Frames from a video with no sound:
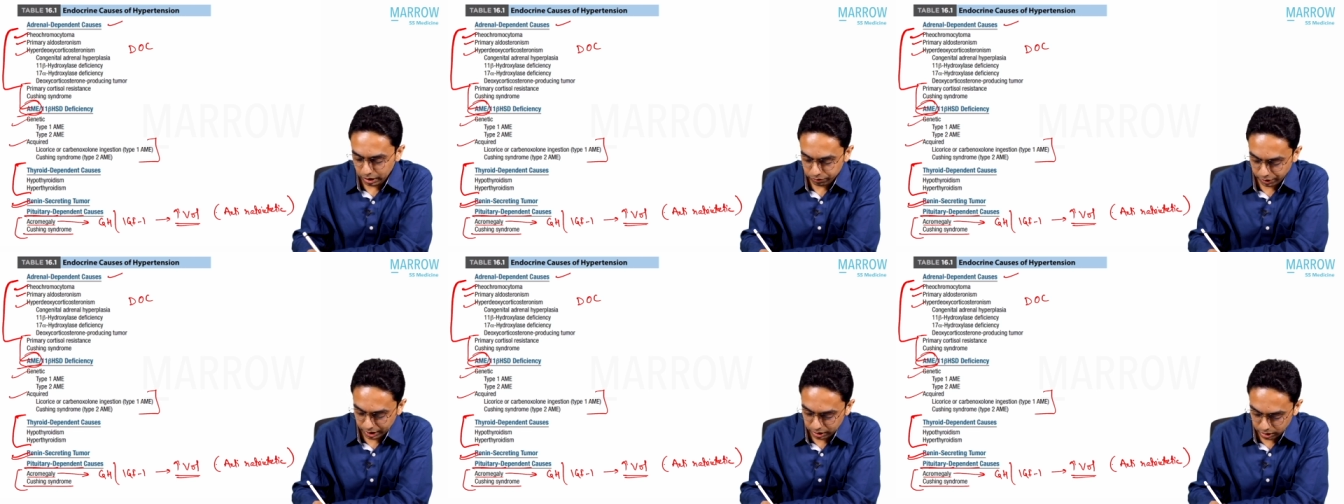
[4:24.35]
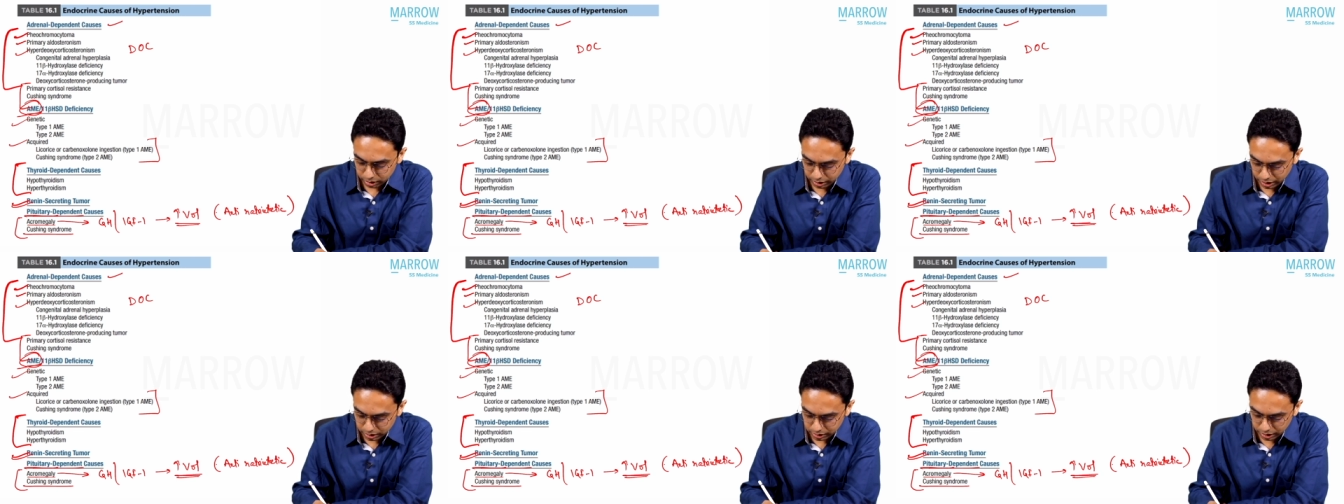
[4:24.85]
effect,
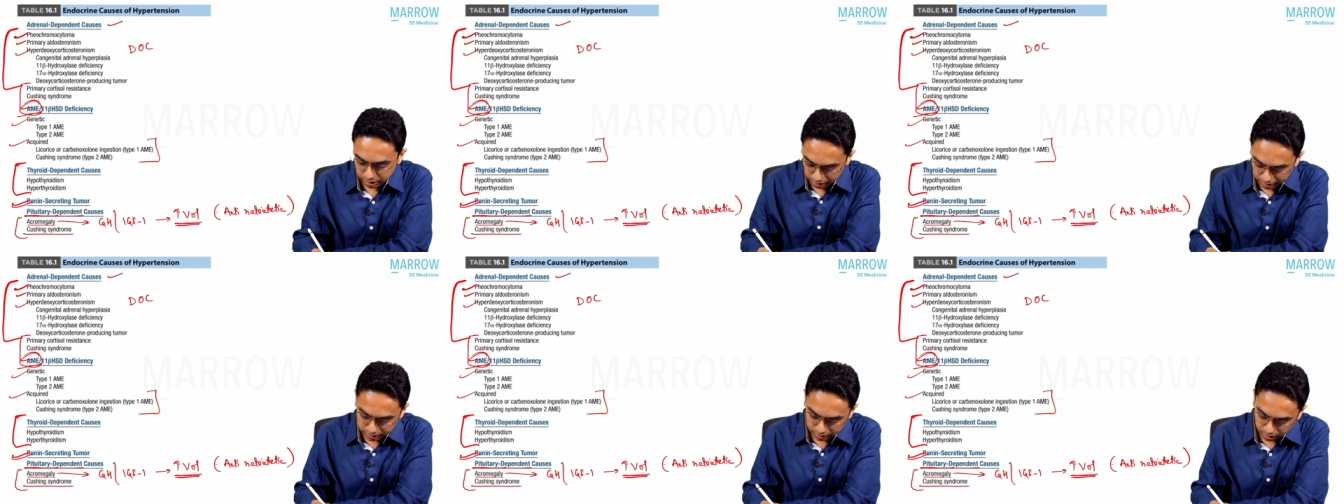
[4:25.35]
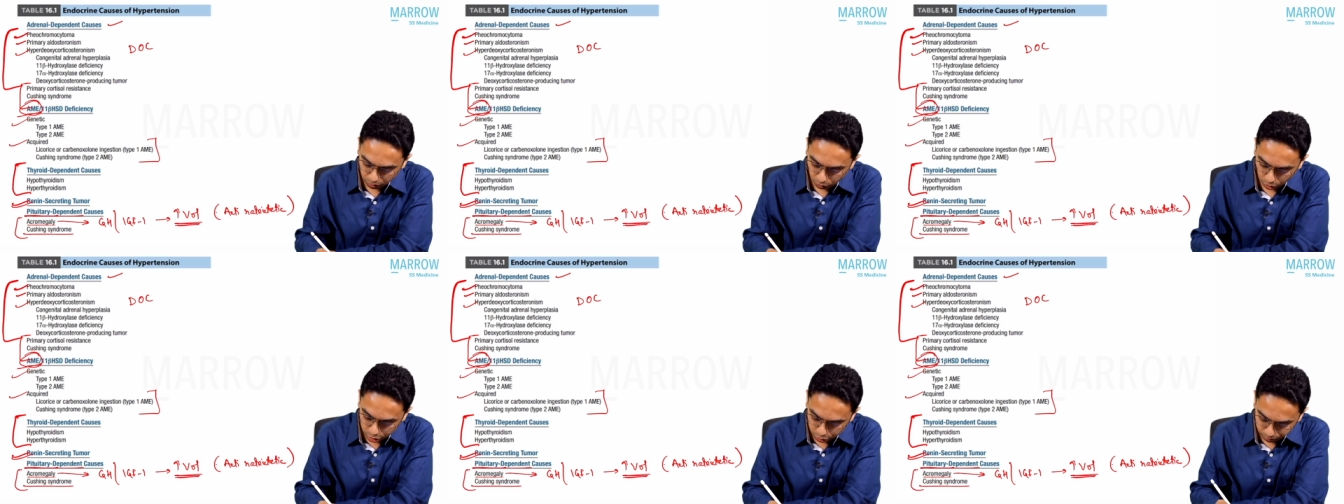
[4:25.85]
there is increase in the
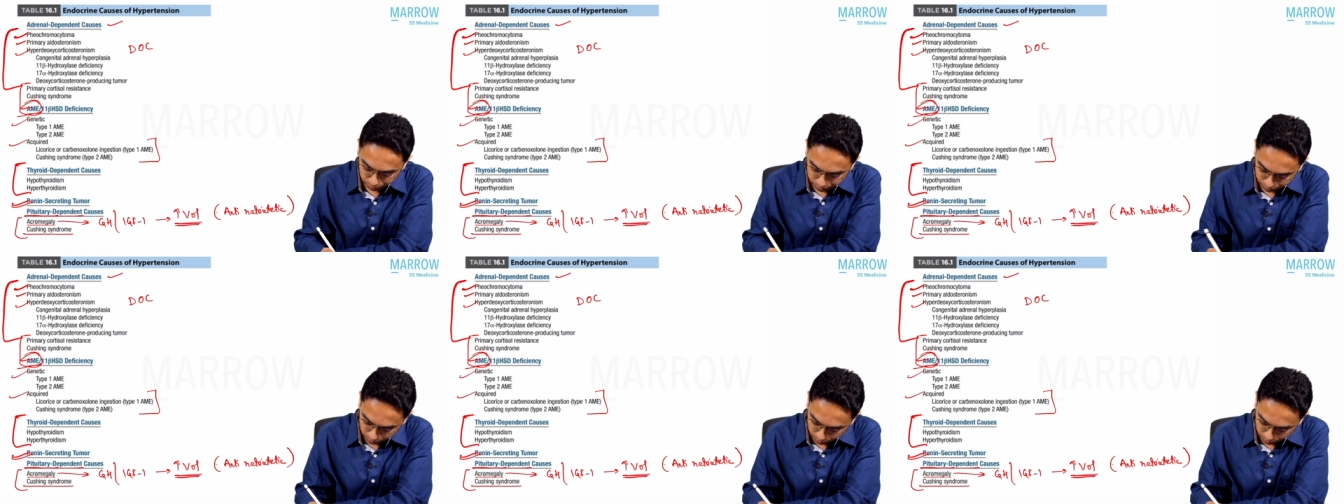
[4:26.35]
volume.